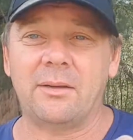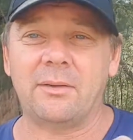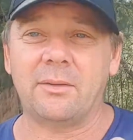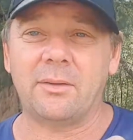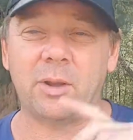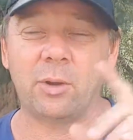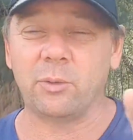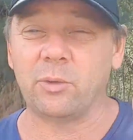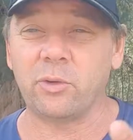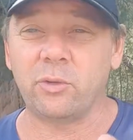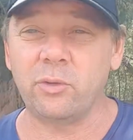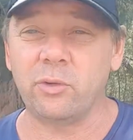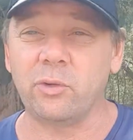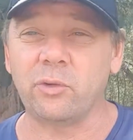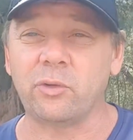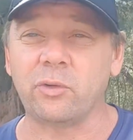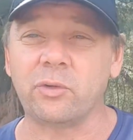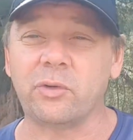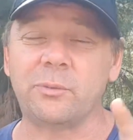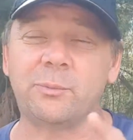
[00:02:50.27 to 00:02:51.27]
They'll do
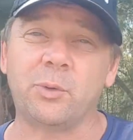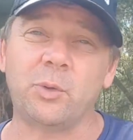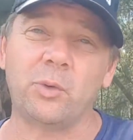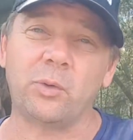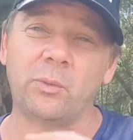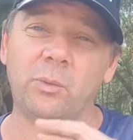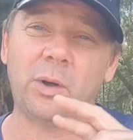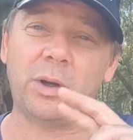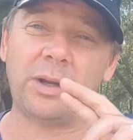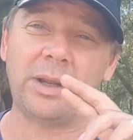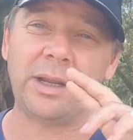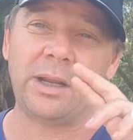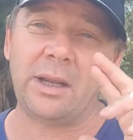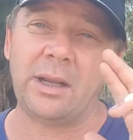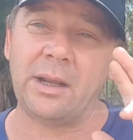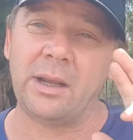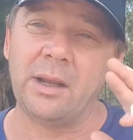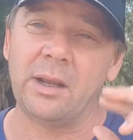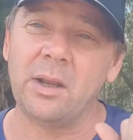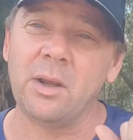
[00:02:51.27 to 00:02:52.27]
neutral support while you're
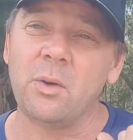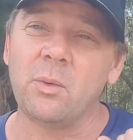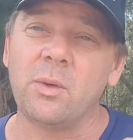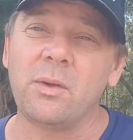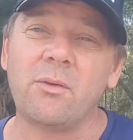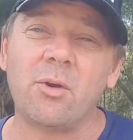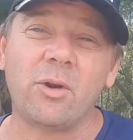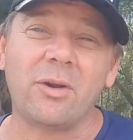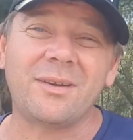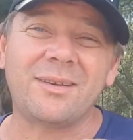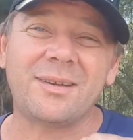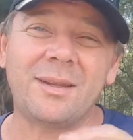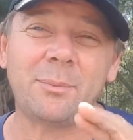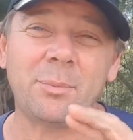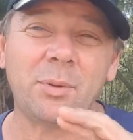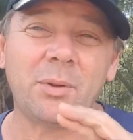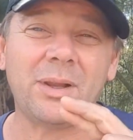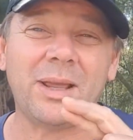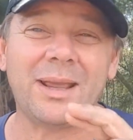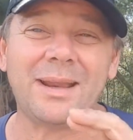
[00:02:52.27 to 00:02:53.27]
here. We've got
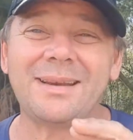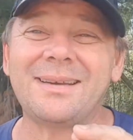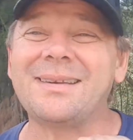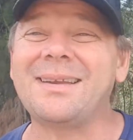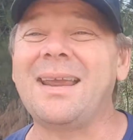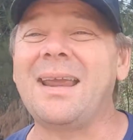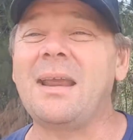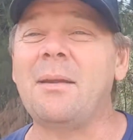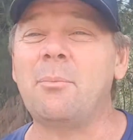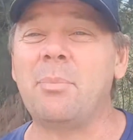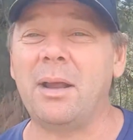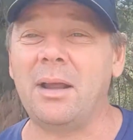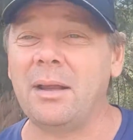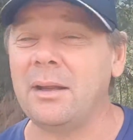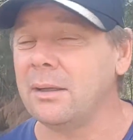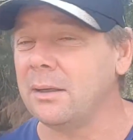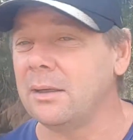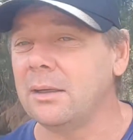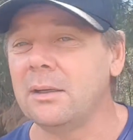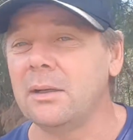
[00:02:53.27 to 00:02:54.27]
Tipple and Tampa,
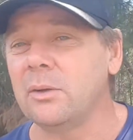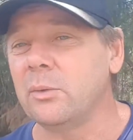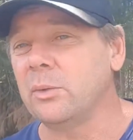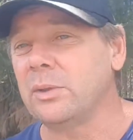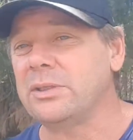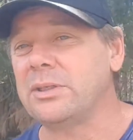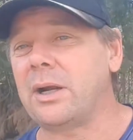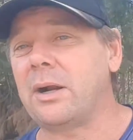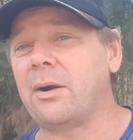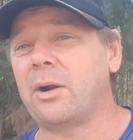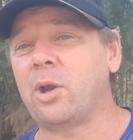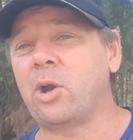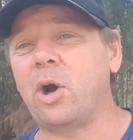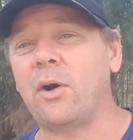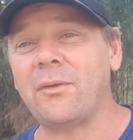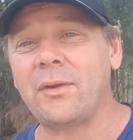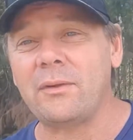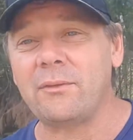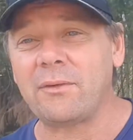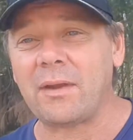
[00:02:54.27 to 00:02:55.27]
which are a
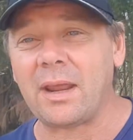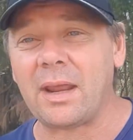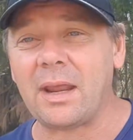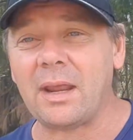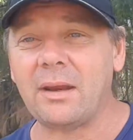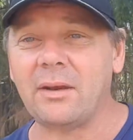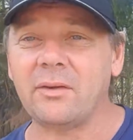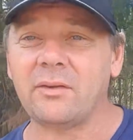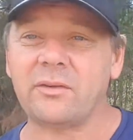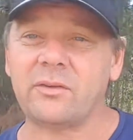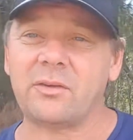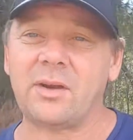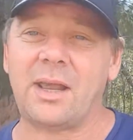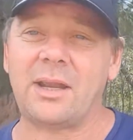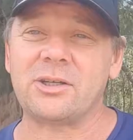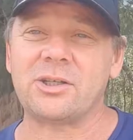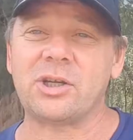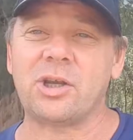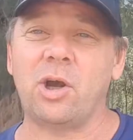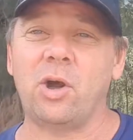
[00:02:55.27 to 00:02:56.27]
coffee van
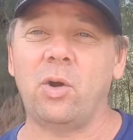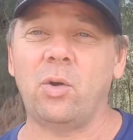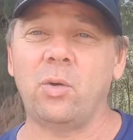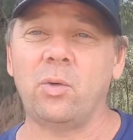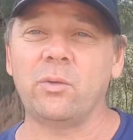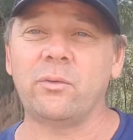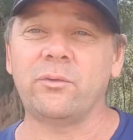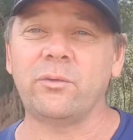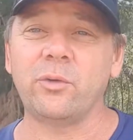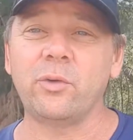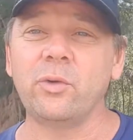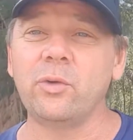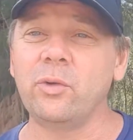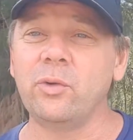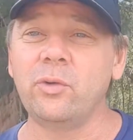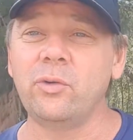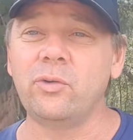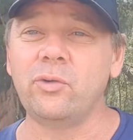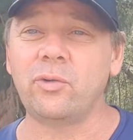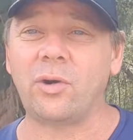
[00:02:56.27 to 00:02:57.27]
/ cold
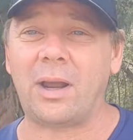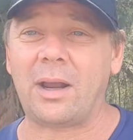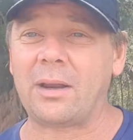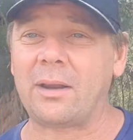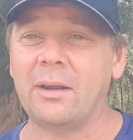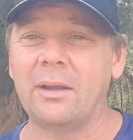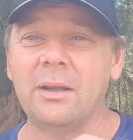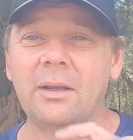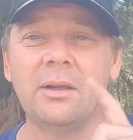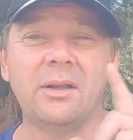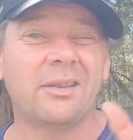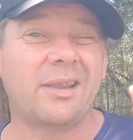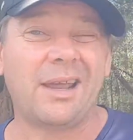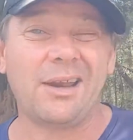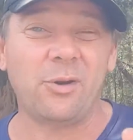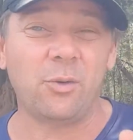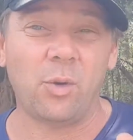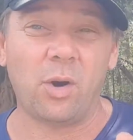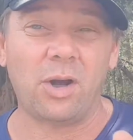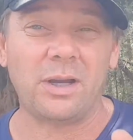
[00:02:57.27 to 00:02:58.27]
food truck. They
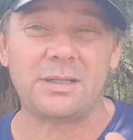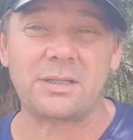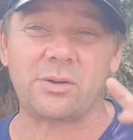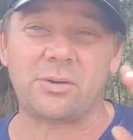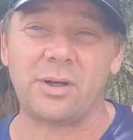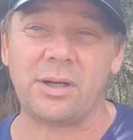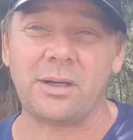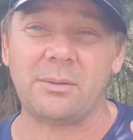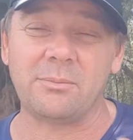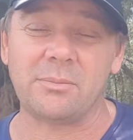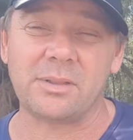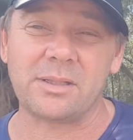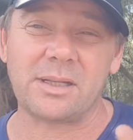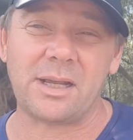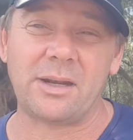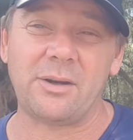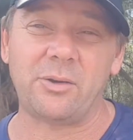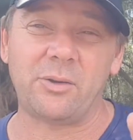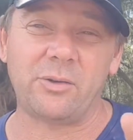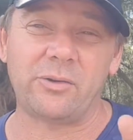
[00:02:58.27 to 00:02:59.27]
do ice creams,
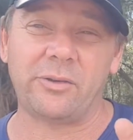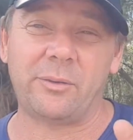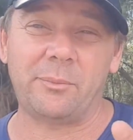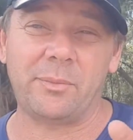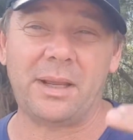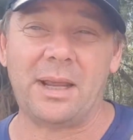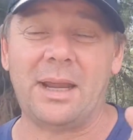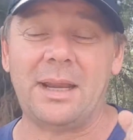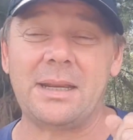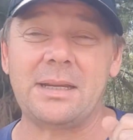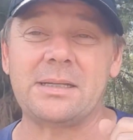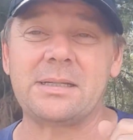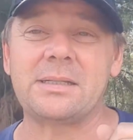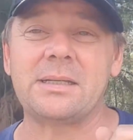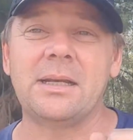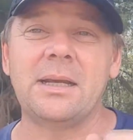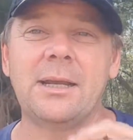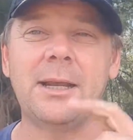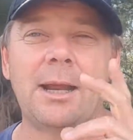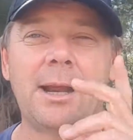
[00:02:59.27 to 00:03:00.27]
they do some cakes.
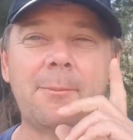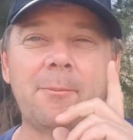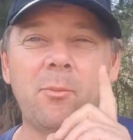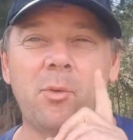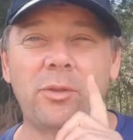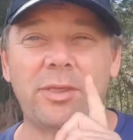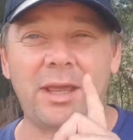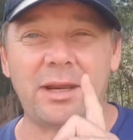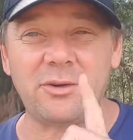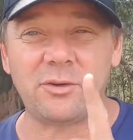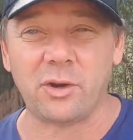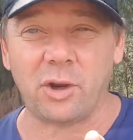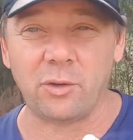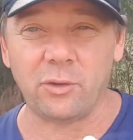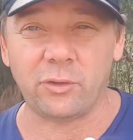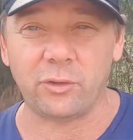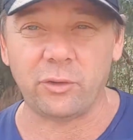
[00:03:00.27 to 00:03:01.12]
What they don't